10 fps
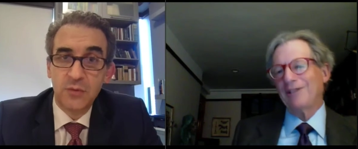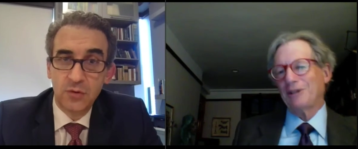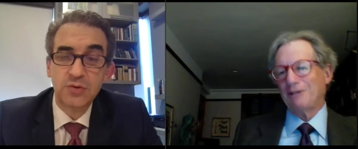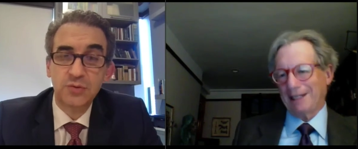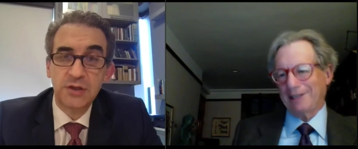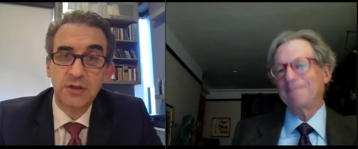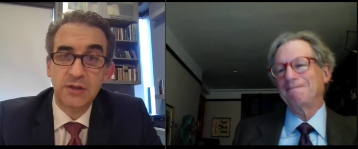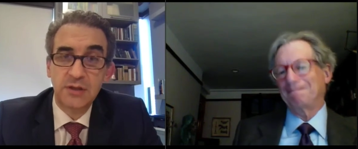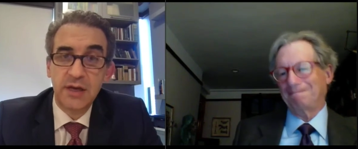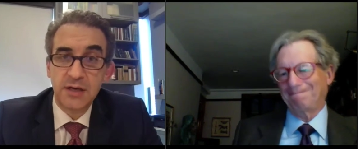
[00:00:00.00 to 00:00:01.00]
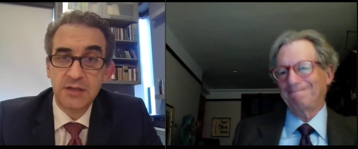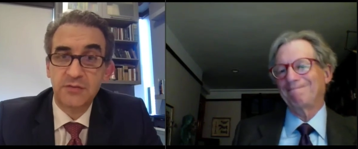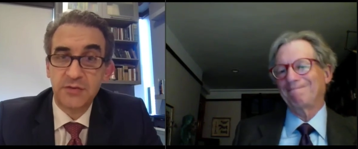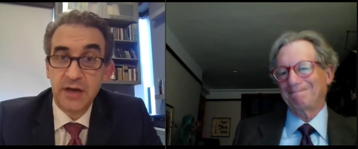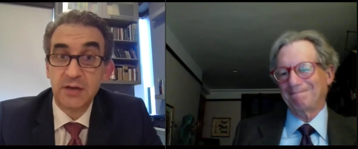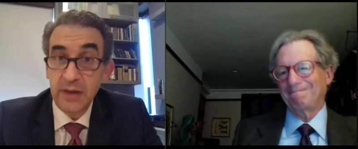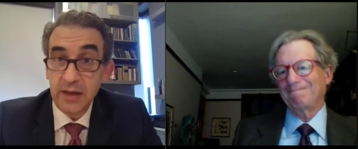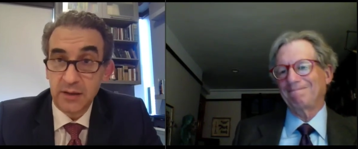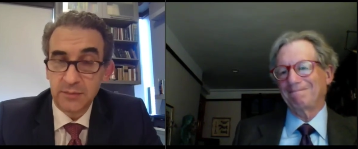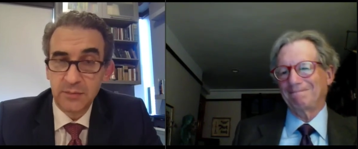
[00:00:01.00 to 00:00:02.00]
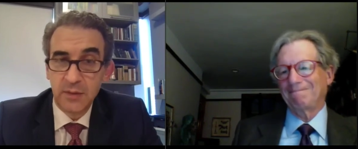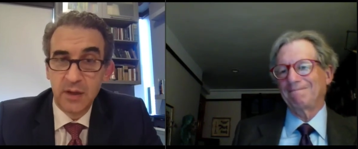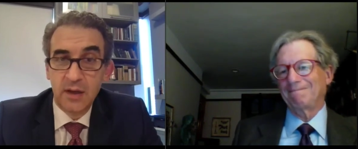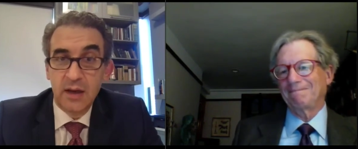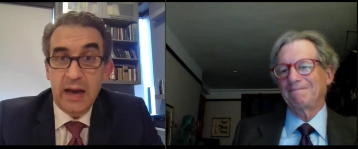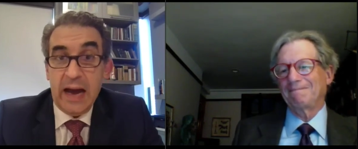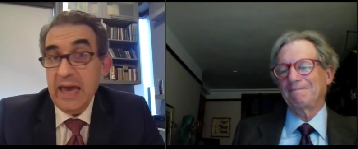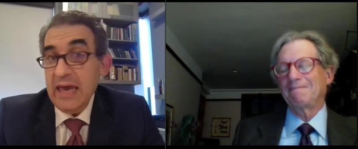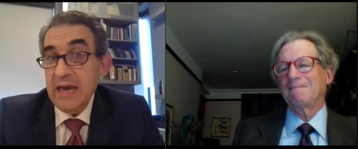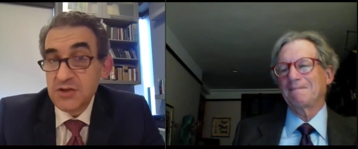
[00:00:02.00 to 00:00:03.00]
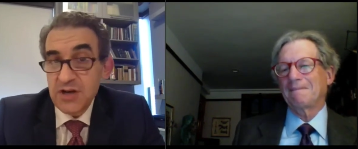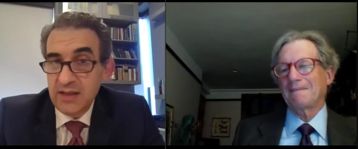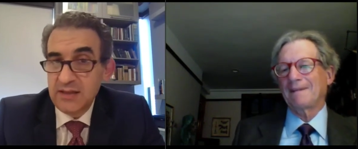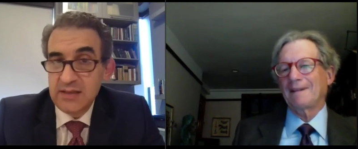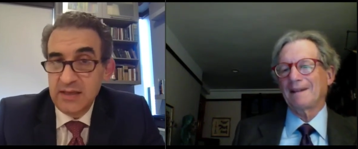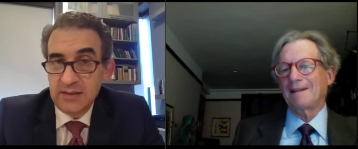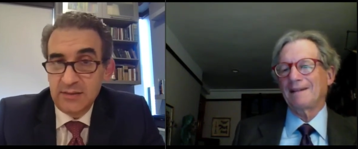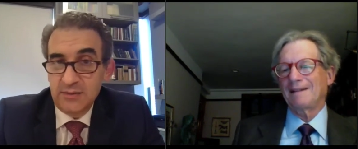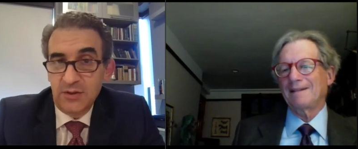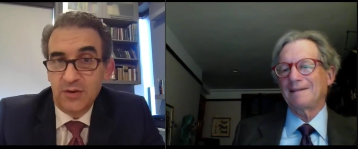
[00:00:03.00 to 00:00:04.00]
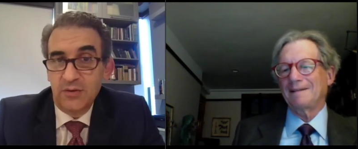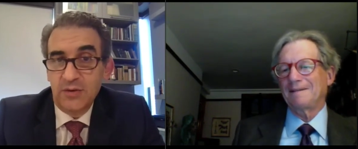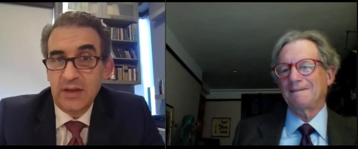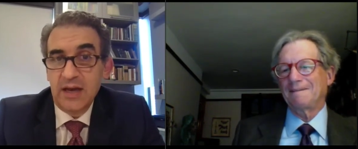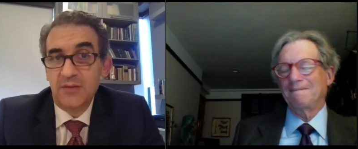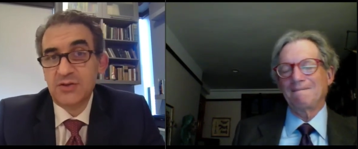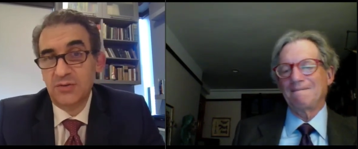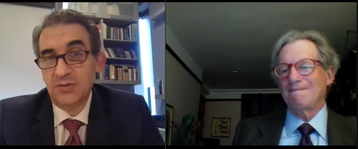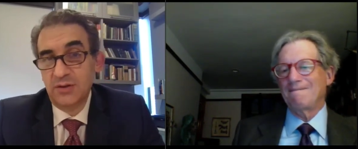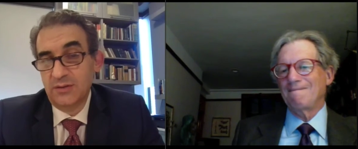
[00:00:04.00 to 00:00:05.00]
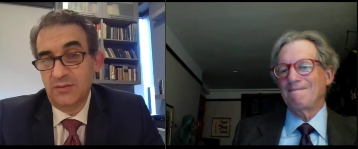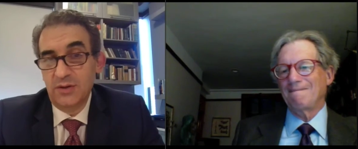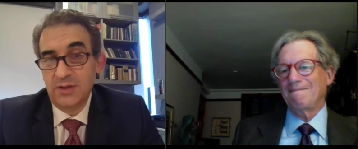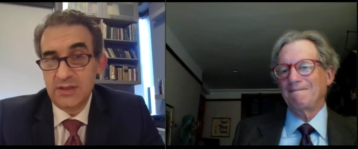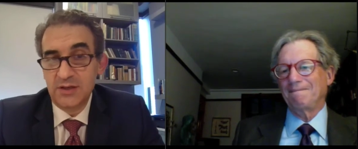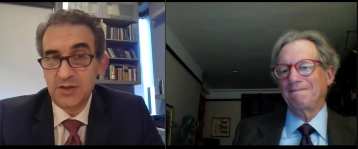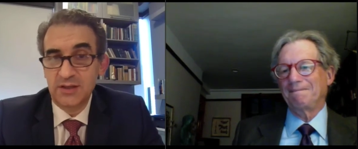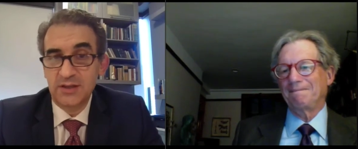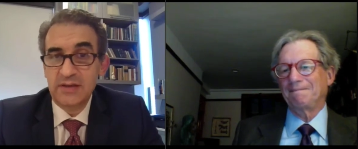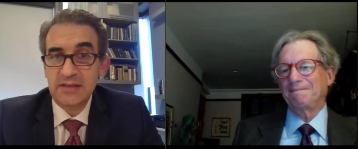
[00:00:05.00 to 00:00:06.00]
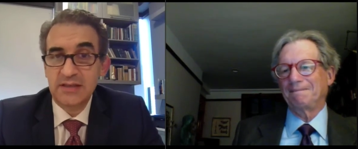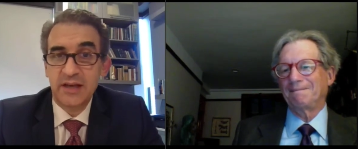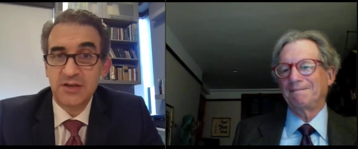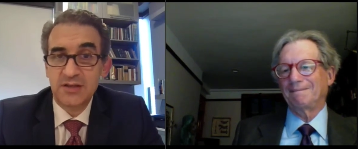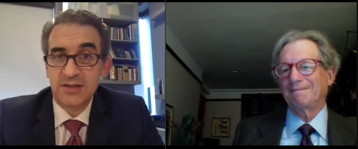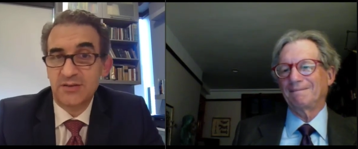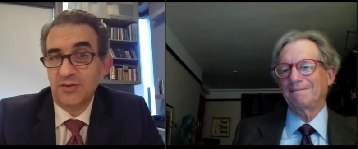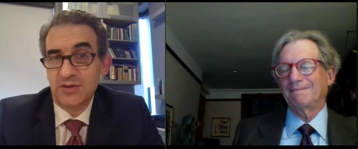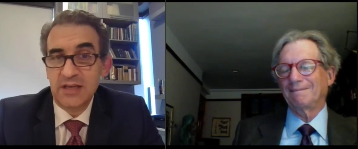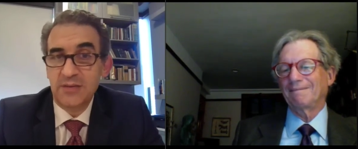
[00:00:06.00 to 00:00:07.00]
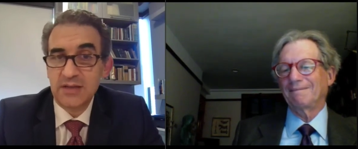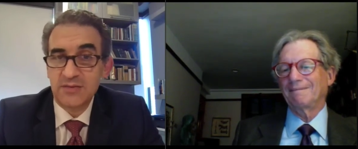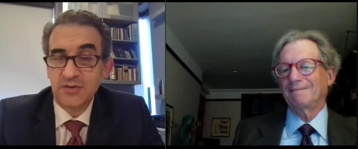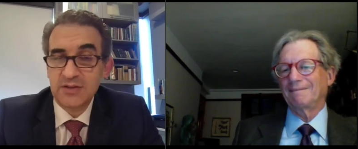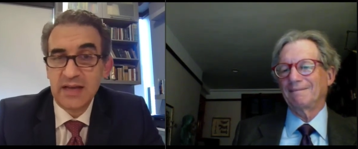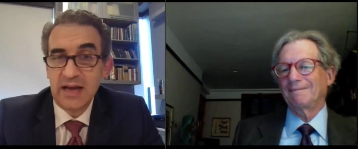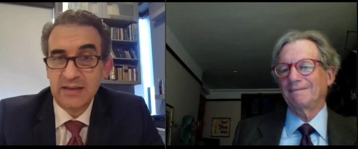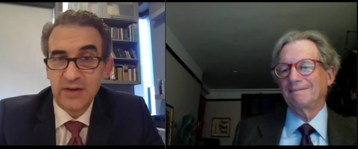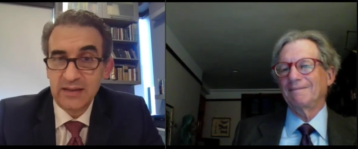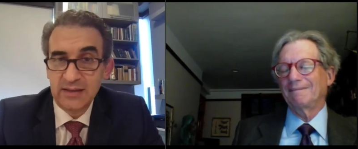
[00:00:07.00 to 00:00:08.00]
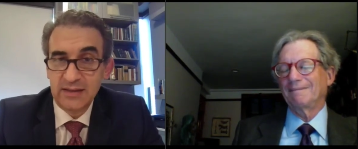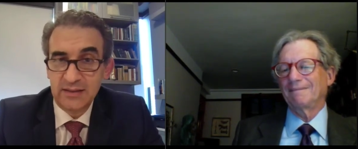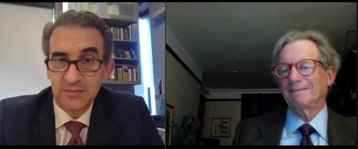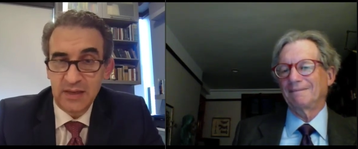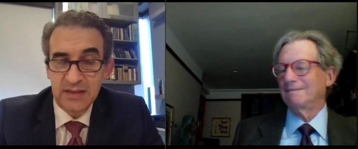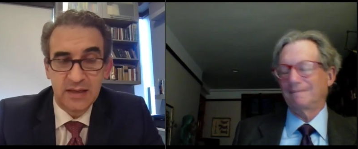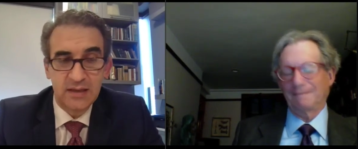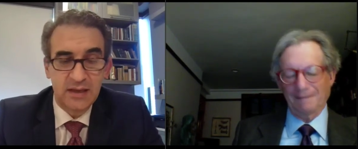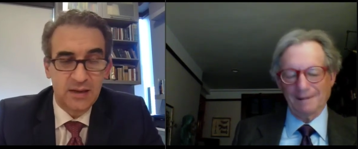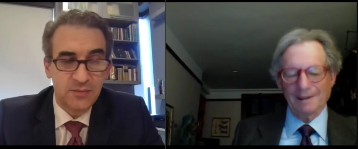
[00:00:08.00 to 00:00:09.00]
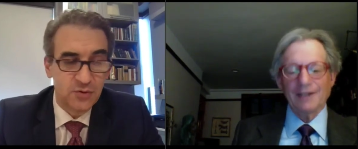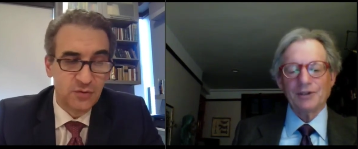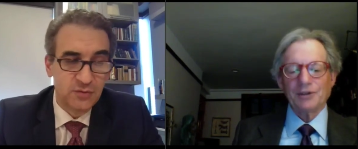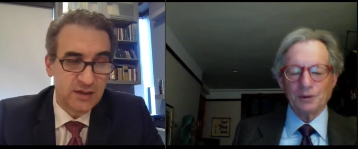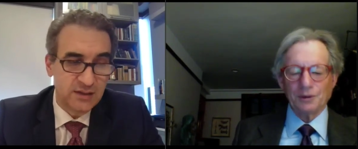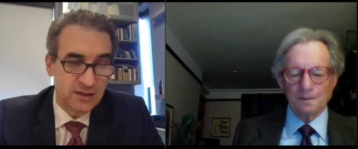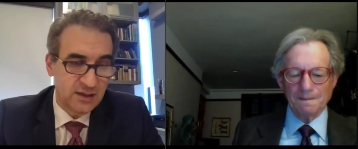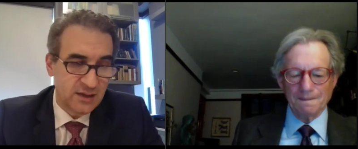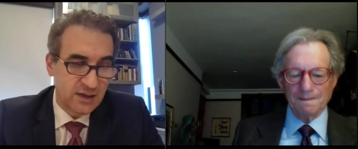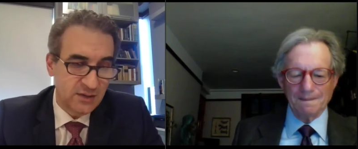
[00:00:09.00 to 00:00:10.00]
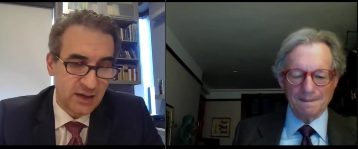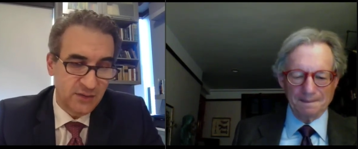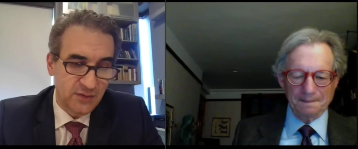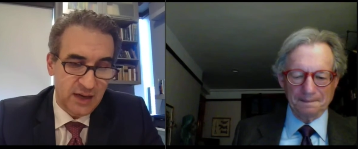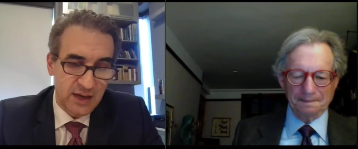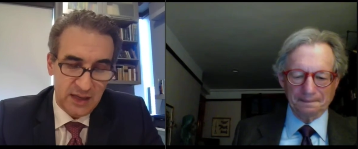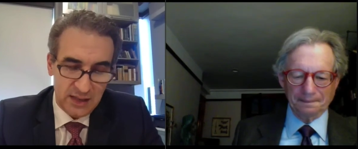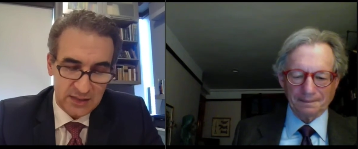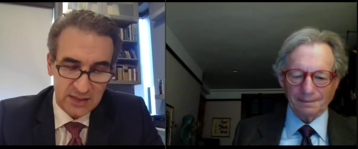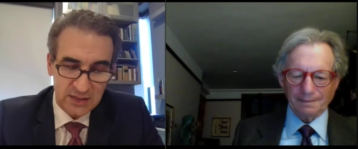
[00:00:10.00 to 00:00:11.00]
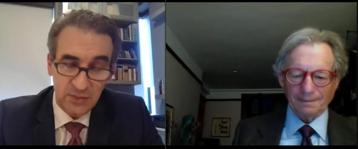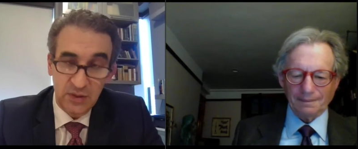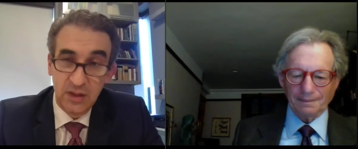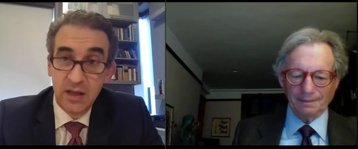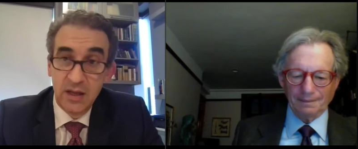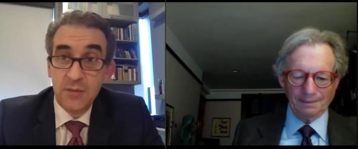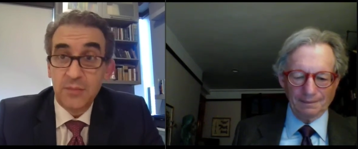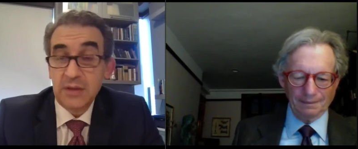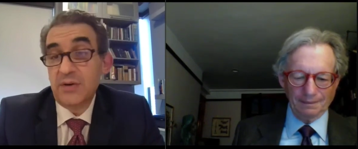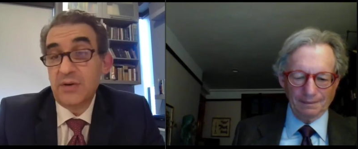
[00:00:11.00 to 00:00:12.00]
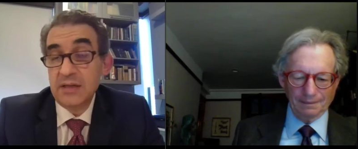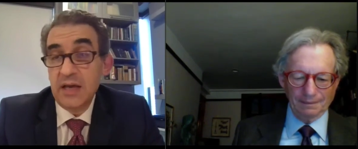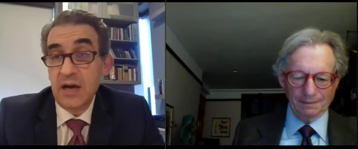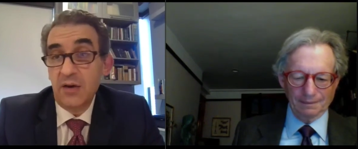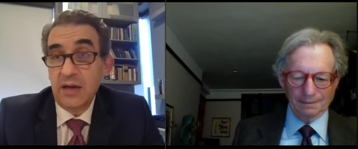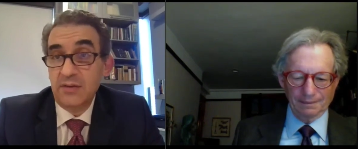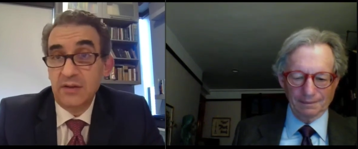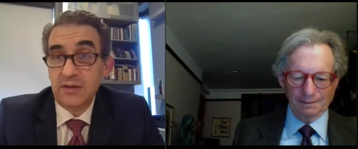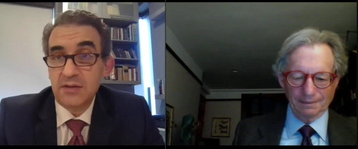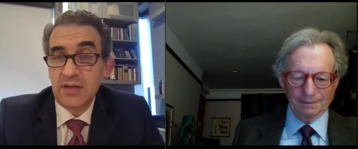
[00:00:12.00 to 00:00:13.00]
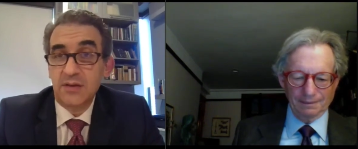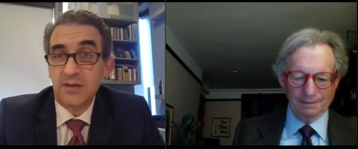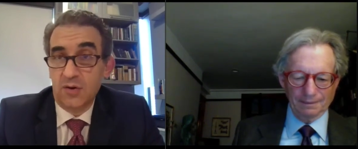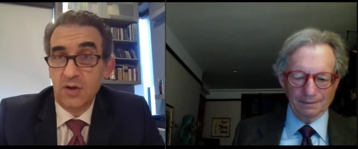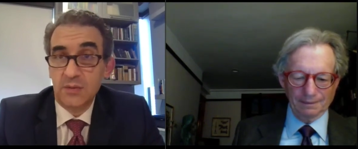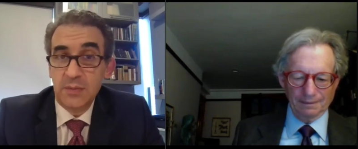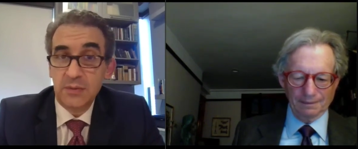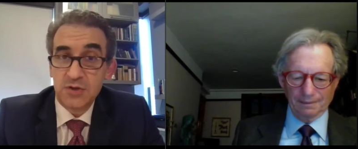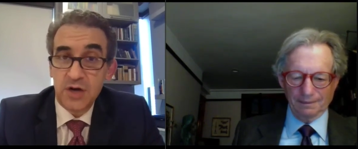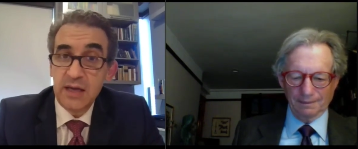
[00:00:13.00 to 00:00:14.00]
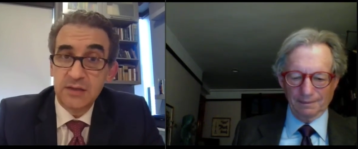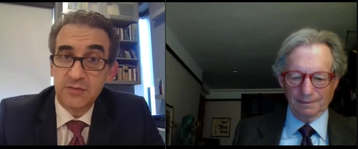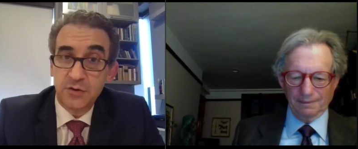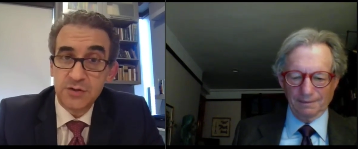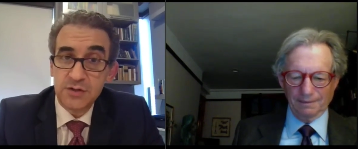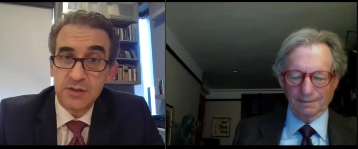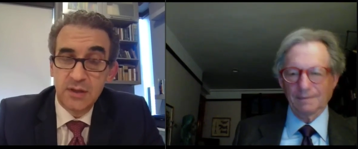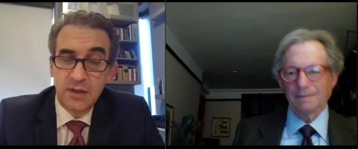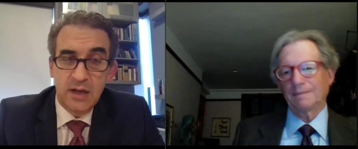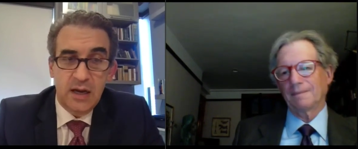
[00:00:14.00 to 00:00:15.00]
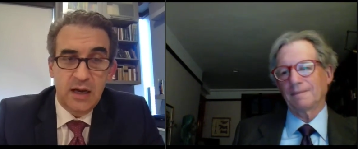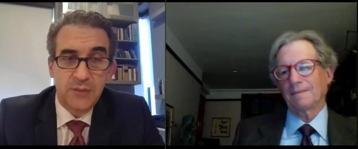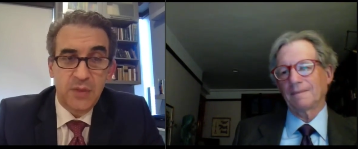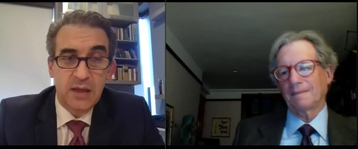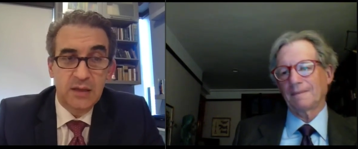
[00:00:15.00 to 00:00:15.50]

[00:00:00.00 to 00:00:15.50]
Speaker 1: those who did it, they actually fared better. I haven't tried this yet. You know, when I was doing all these initial investigations, you know, TMS was not widely approved and uh, uh, uh accessible. But right now, I think there's nothing wrong with people trying it first. Um,